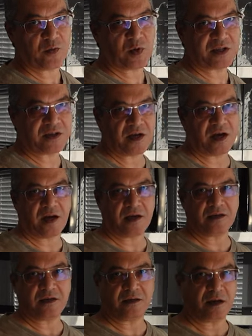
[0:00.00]
what
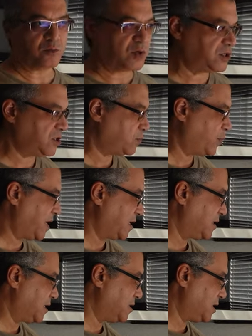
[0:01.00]
I want you to pay
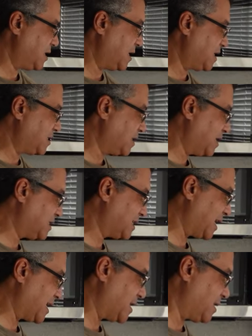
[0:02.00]
attention is
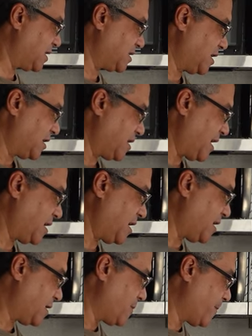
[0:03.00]
like this area
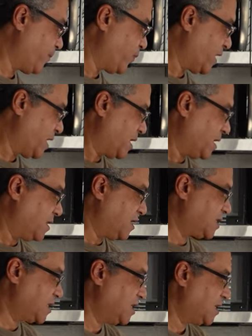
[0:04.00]
here.
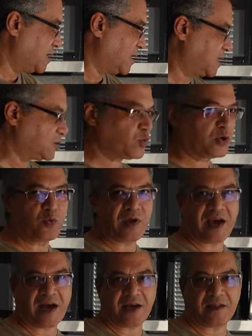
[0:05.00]
This is here, that's where we
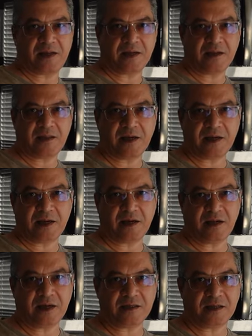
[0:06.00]
add the
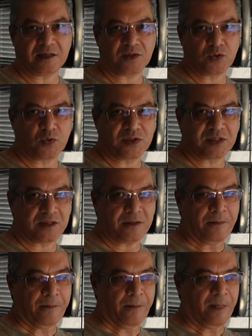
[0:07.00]
Lazy Susan
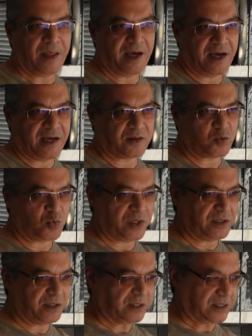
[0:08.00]
as we
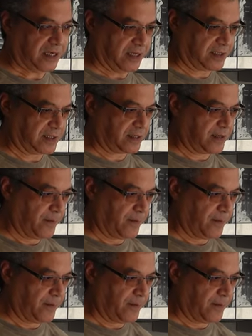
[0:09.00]
discussed.